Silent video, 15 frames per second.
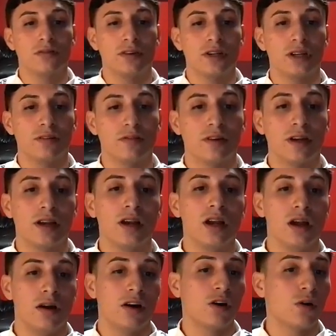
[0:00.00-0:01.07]
for different
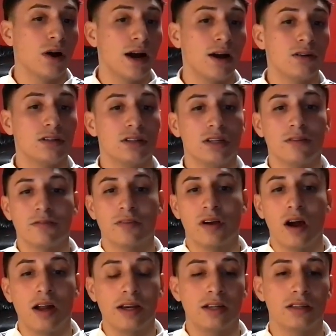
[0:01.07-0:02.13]
crowds and different
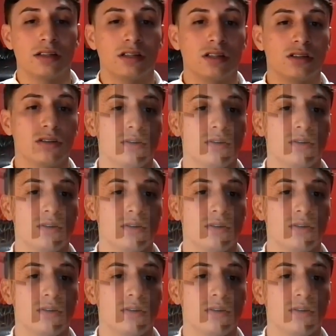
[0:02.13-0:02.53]
audiences.